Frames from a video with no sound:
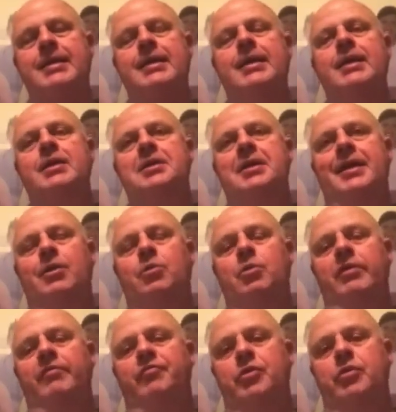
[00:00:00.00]
Now,
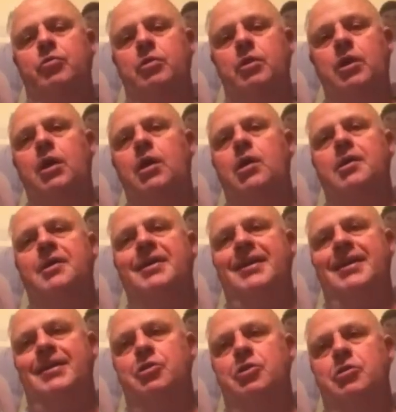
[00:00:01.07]
if you look
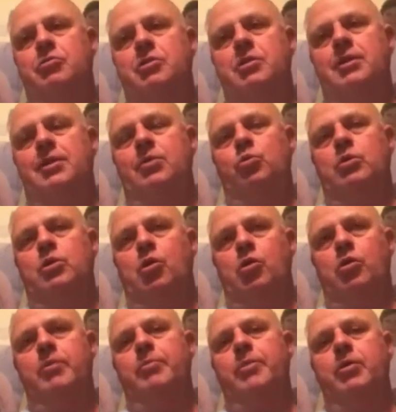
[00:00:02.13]
and you think, well,
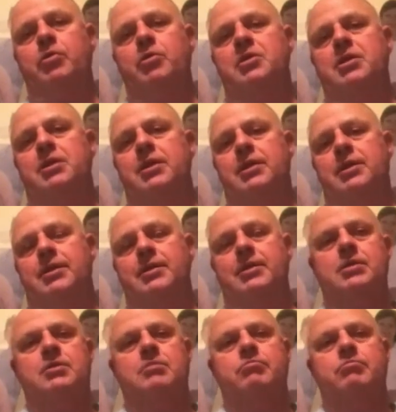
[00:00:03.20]
herd immunity is